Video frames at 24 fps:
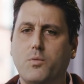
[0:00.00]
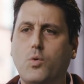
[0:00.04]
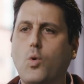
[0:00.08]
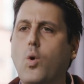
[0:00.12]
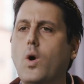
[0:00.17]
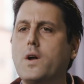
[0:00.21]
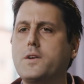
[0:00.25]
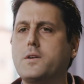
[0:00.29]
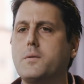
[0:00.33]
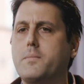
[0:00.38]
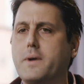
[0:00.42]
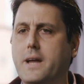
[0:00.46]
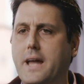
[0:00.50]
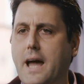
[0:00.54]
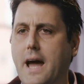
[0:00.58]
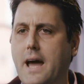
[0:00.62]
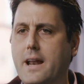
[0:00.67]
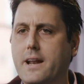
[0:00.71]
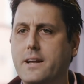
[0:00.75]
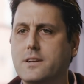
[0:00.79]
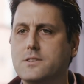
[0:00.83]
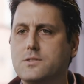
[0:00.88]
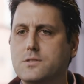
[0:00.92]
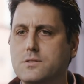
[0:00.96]
Quantum
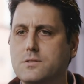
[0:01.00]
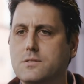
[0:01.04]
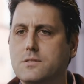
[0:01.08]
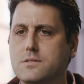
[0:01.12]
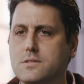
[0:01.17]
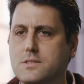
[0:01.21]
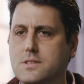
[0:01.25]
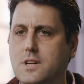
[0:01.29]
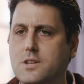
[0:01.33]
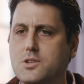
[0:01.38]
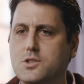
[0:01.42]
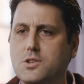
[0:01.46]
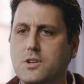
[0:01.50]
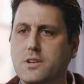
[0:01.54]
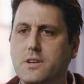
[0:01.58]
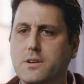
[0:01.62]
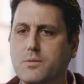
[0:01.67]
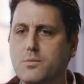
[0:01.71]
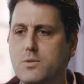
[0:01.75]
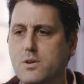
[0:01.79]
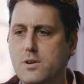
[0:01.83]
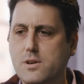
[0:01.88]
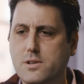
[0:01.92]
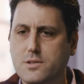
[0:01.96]
mechanics
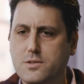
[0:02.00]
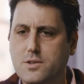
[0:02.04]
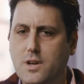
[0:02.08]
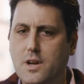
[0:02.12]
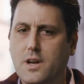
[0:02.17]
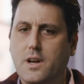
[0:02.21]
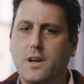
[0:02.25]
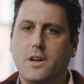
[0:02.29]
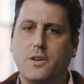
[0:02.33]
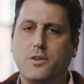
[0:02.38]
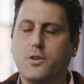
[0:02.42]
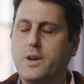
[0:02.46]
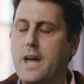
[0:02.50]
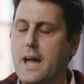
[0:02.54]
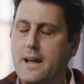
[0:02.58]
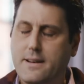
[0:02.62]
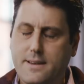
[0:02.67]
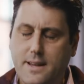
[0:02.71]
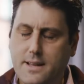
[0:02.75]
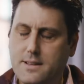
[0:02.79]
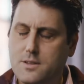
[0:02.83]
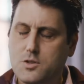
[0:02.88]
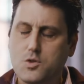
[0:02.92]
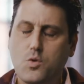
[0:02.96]
essentially was, you
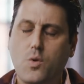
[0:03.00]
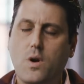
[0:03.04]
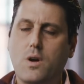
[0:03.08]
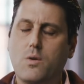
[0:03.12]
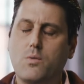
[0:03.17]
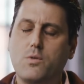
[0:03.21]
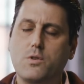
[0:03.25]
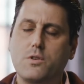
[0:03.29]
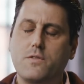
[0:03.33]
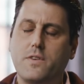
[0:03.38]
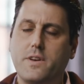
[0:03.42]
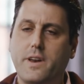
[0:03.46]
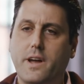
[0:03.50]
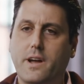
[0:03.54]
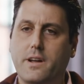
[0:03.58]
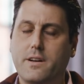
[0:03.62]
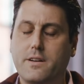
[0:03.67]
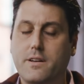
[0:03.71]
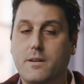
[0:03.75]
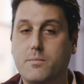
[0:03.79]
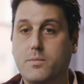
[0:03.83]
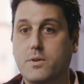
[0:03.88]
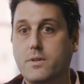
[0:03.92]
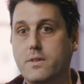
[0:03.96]
can't take the square root of a
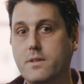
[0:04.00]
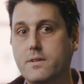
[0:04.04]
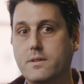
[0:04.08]
negative number.